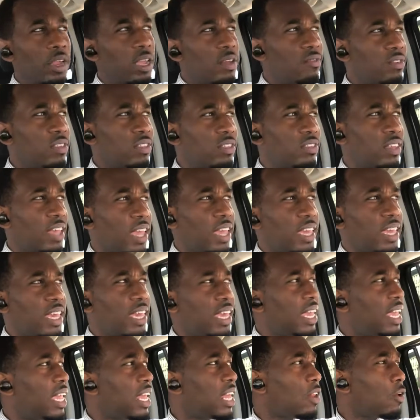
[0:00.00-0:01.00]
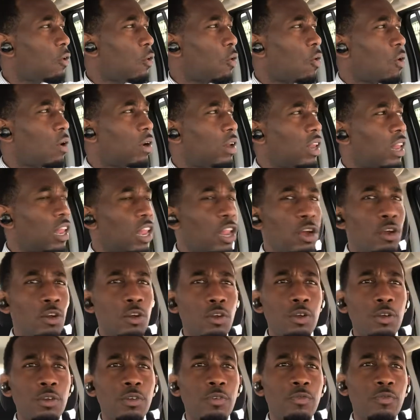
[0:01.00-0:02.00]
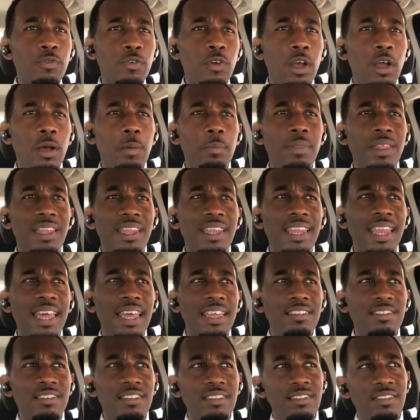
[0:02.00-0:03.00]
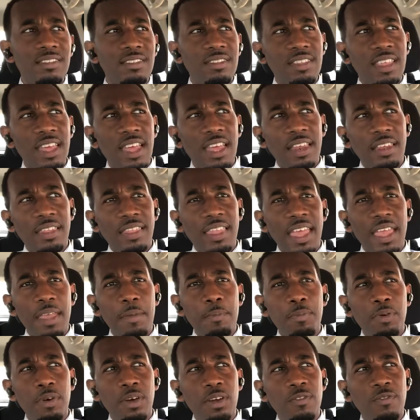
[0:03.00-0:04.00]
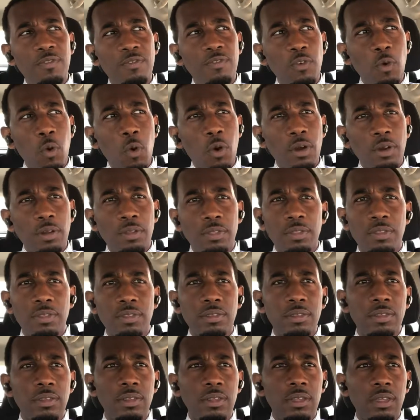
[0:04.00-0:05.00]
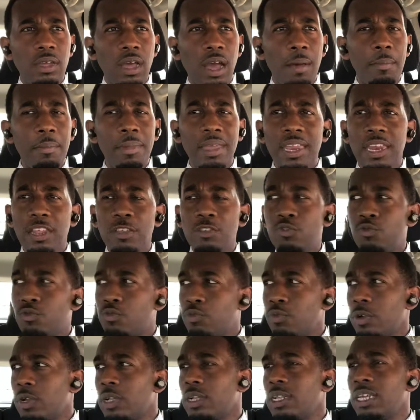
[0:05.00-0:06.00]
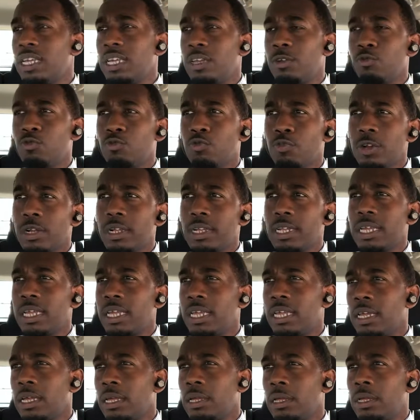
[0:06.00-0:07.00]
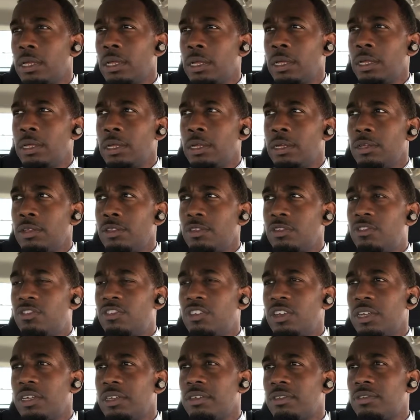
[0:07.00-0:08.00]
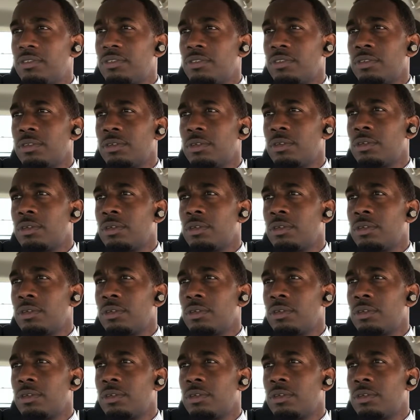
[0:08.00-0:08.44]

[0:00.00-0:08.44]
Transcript: even take heed or learn from the lessons that they put forth. I mean, it's really, really just